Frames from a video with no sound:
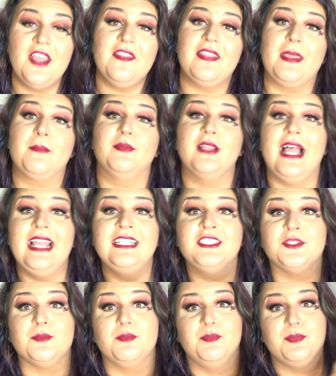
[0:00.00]
They
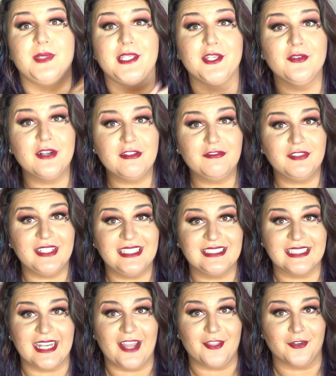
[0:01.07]
blend beautifully
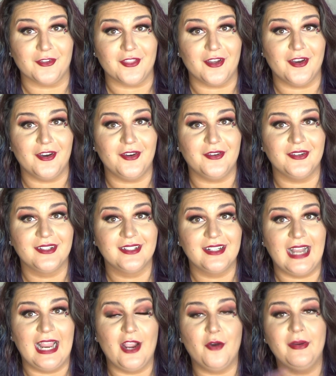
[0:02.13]
together though.
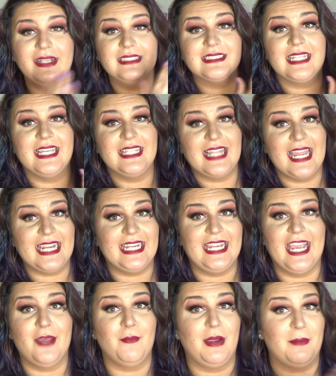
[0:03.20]
I always can like
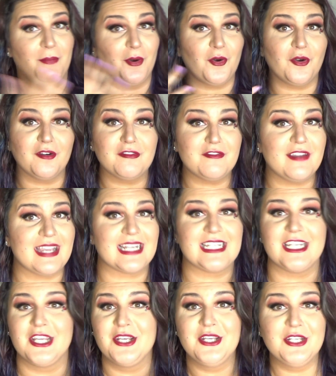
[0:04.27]
get my
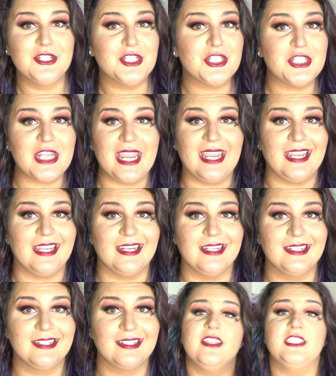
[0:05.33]
perfect shade.